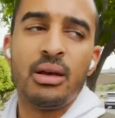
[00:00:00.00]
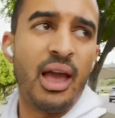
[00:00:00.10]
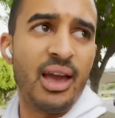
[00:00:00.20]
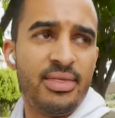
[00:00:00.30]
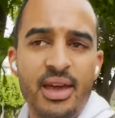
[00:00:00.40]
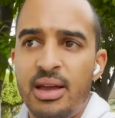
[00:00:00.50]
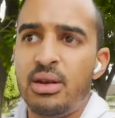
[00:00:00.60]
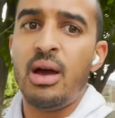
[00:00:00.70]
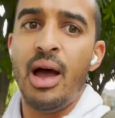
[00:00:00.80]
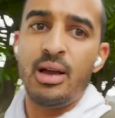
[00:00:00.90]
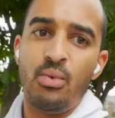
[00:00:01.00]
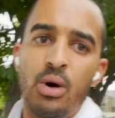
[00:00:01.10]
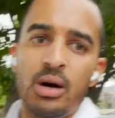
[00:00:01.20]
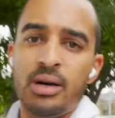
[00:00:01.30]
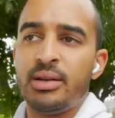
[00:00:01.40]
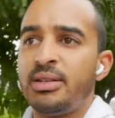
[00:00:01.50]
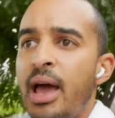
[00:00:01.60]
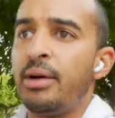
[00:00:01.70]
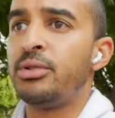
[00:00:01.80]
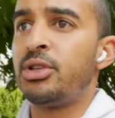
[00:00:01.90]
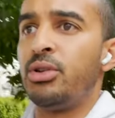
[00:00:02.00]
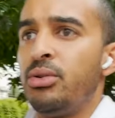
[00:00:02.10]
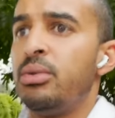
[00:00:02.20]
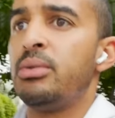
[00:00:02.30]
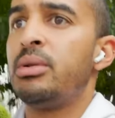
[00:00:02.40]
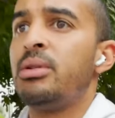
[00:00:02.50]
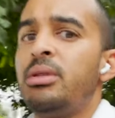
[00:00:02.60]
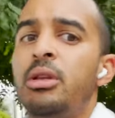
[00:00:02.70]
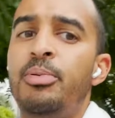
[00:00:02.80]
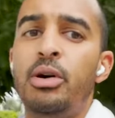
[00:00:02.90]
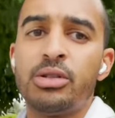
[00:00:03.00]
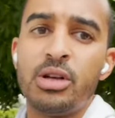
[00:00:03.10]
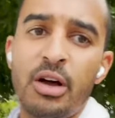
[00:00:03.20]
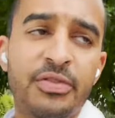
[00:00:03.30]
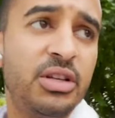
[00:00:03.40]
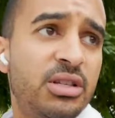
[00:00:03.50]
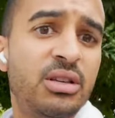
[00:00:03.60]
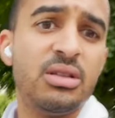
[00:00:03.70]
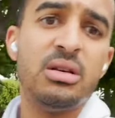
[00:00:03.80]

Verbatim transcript: and then I could walk down to the post office.